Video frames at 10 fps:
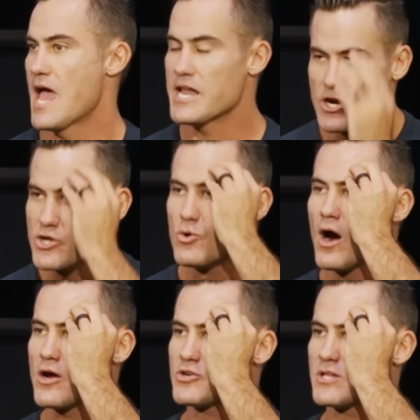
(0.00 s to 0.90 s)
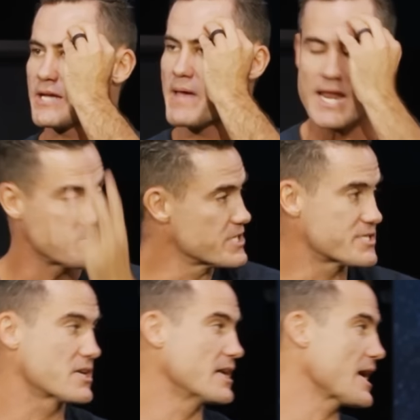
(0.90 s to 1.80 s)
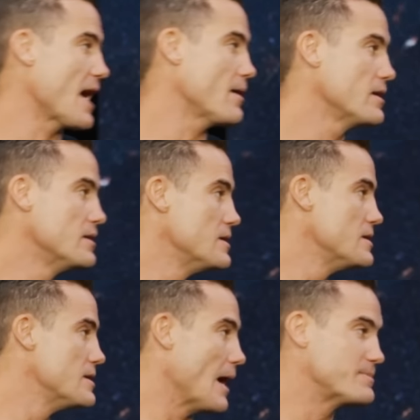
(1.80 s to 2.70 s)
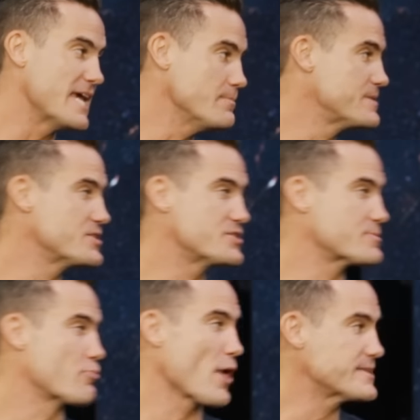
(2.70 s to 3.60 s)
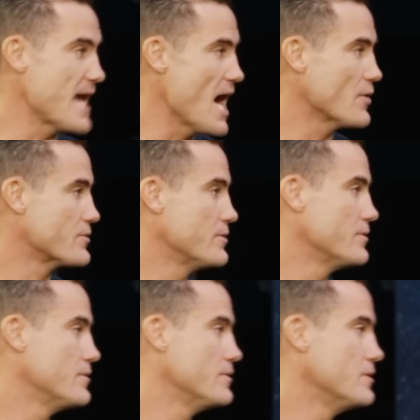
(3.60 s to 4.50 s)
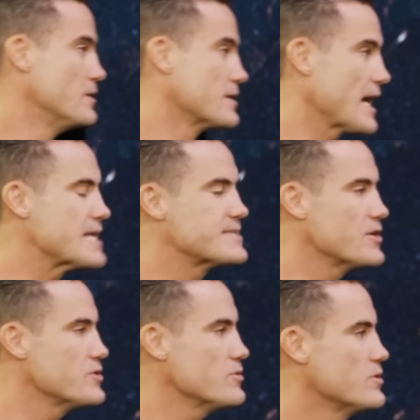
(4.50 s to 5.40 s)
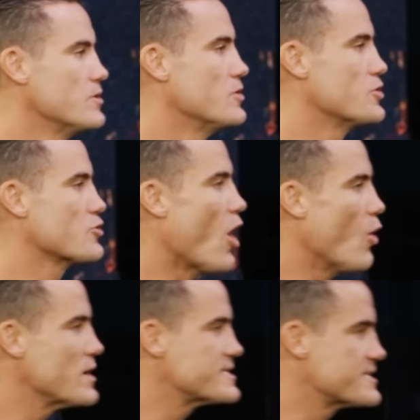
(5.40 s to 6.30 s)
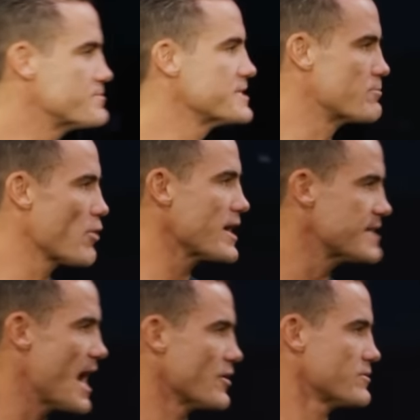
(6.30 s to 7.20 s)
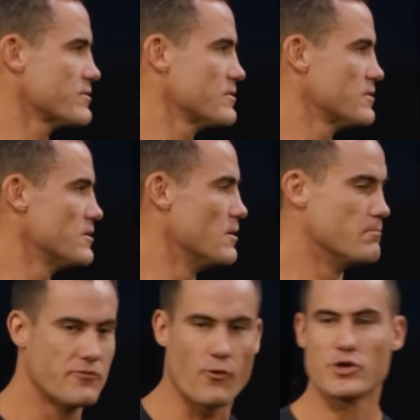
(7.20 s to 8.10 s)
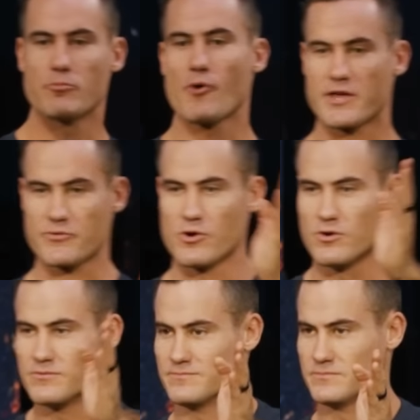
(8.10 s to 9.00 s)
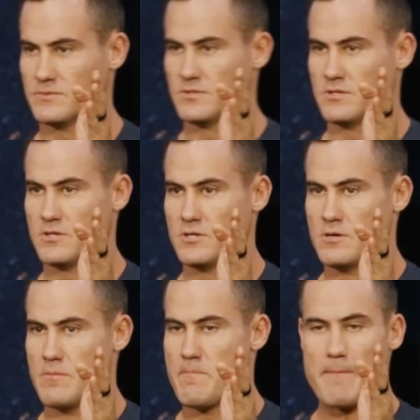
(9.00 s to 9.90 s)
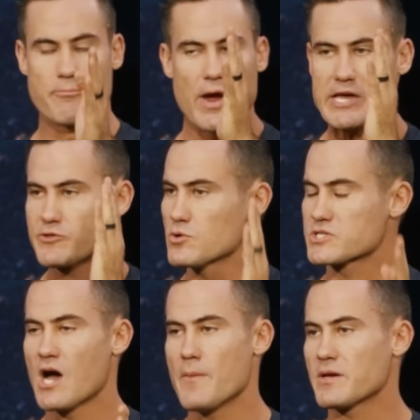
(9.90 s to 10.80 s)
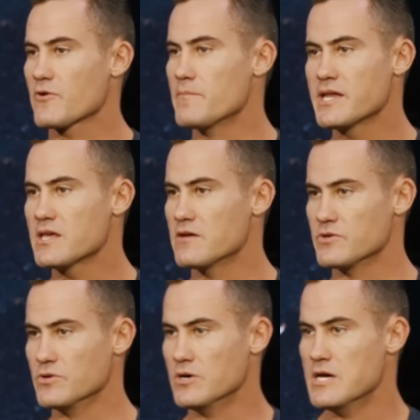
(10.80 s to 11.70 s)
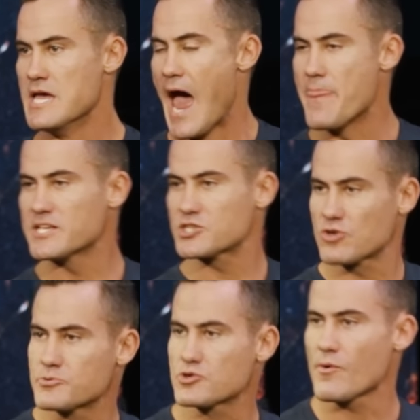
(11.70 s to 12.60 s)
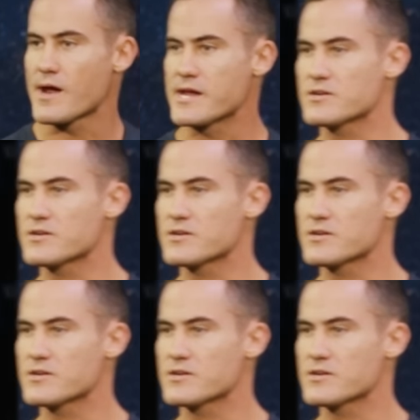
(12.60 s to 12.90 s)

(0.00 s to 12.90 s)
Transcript: And here you are and you're like, man, I'm tempted to just break down. Can I tell you? You're always tempted to break down before you break through. Man, breakthrough is coming for many of you. And this scripture right